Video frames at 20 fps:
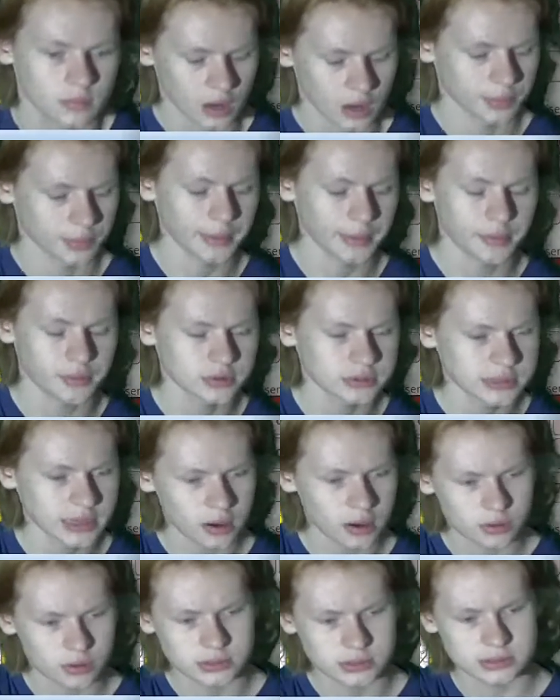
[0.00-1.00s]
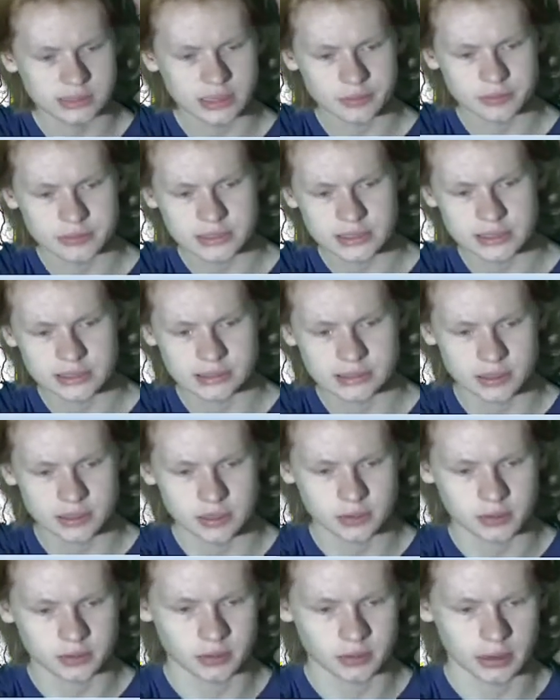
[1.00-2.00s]
People were saying, oh, it's a CMC, it's the
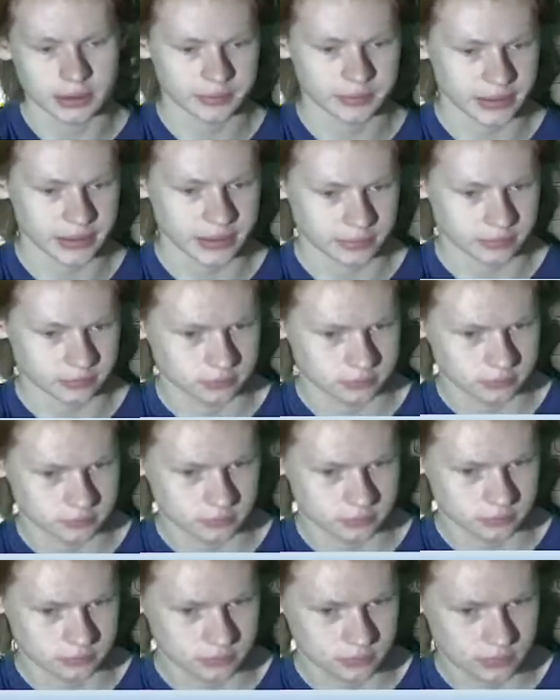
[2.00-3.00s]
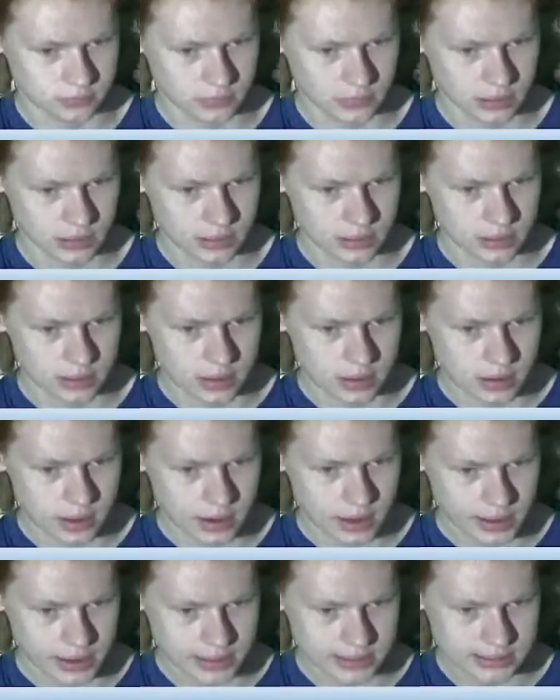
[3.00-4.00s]
Euro. I'm like,
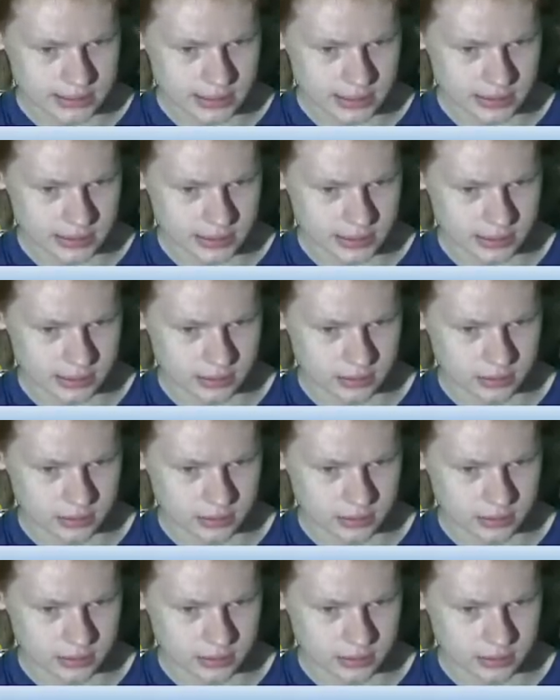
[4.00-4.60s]
I ain't seeing that.